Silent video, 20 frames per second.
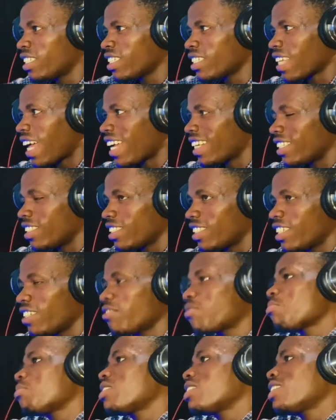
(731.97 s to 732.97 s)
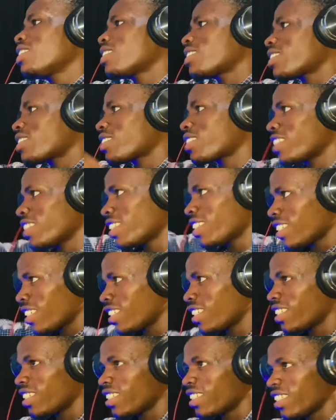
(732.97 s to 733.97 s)
and it gives me this
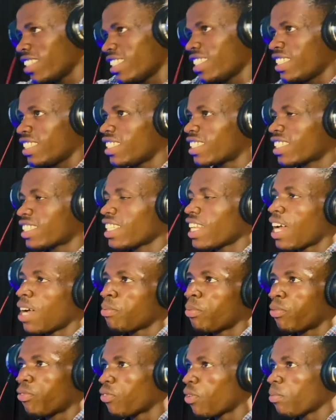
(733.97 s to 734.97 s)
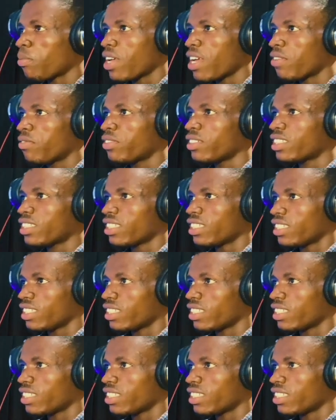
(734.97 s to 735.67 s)
snap from everything.